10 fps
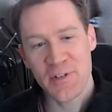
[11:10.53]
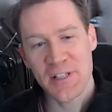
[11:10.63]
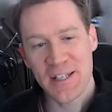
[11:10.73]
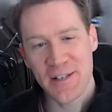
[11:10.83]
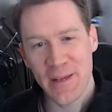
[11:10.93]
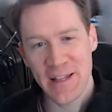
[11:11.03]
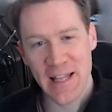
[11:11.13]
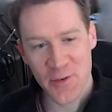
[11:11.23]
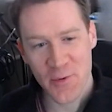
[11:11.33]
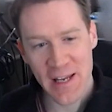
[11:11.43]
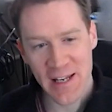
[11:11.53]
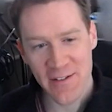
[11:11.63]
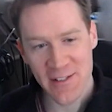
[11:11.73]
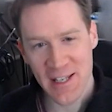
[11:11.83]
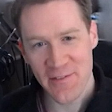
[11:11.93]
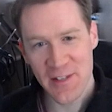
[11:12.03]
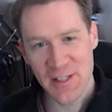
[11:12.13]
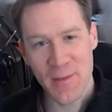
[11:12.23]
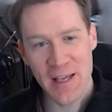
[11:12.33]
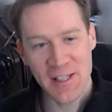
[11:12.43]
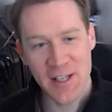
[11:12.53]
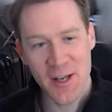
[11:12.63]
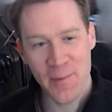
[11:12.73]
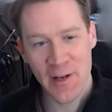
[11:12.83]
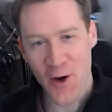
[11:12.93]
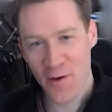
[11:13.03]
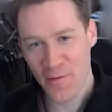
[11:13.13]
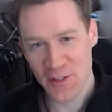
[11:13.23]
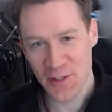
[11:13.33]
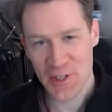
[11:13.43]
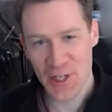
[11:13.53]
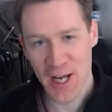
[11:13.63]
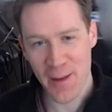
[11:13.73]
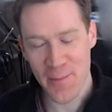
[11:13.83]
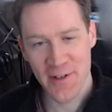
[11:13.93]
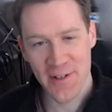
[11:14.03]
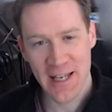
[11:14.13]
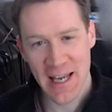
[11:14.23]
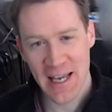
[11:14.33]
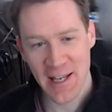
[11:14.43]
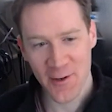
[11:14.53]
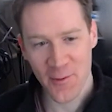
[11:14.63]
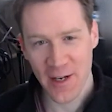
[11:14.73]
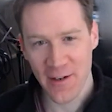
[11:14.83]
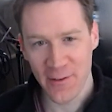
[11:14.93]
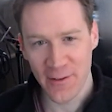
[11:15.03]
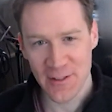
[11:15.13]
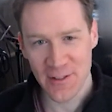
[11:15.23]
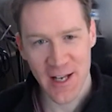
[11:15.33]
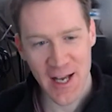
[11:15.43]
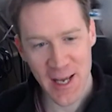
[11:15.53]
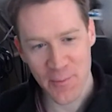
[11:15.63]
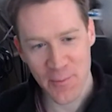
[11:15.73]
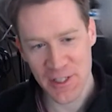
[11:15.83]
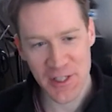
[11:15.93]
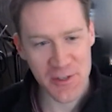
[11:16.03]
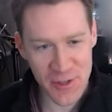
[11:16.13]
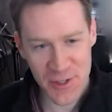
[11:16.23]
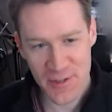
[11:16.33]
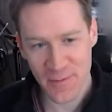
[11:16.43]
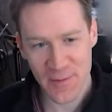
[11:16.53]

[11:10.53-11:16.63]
Andresen made that tweet. He was like, if this amazing company offers you a job, take it or whatever. So the hype was huge.